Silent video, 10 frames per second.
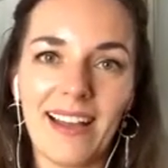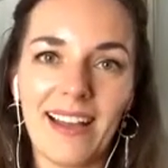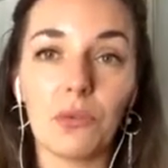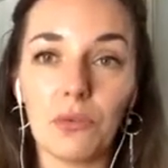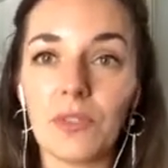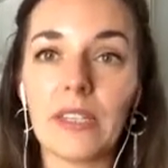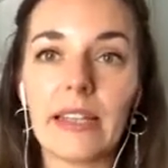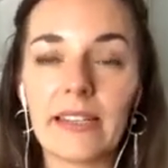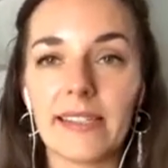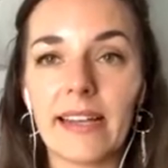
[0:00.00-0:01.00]
tools and
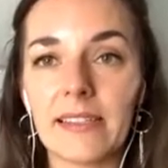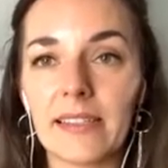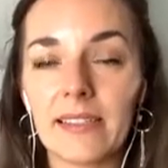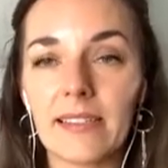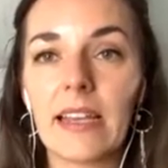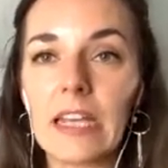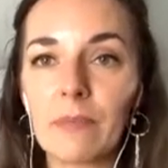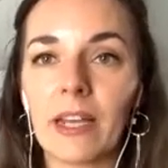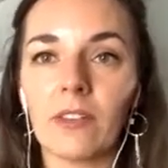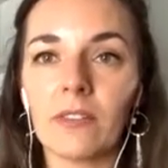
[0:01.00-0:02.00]
exercises in
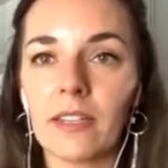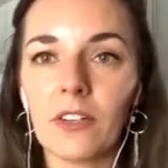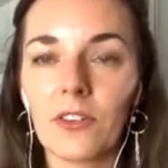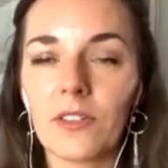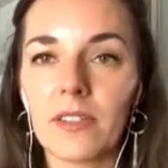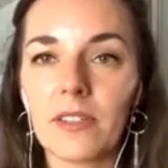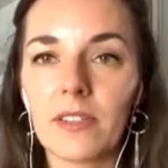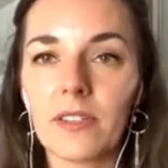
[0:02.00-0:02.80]
my online courses.